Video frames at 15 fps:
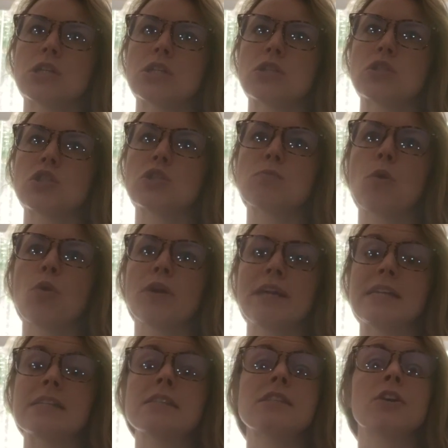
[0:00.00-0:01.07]

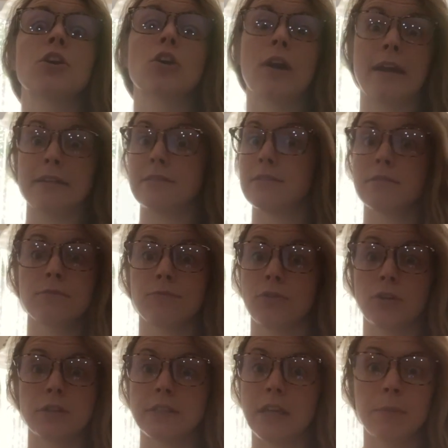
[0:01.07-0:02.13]
smoking cigarettes,
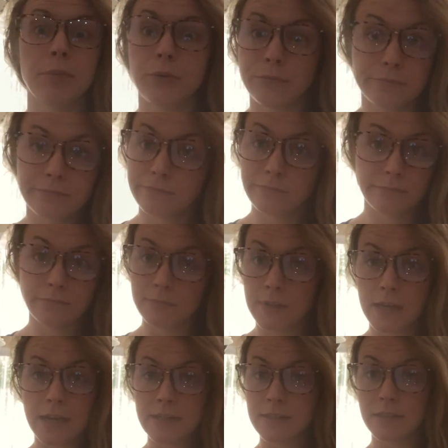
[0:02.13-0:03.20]
for example,
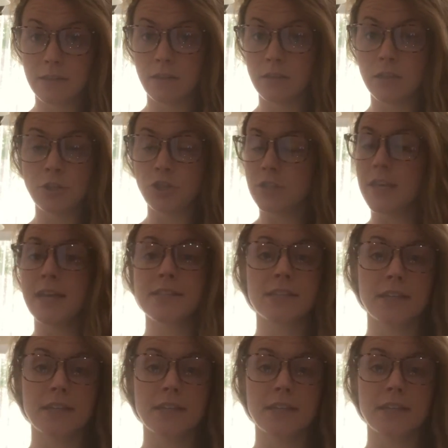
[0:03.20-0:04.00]
as an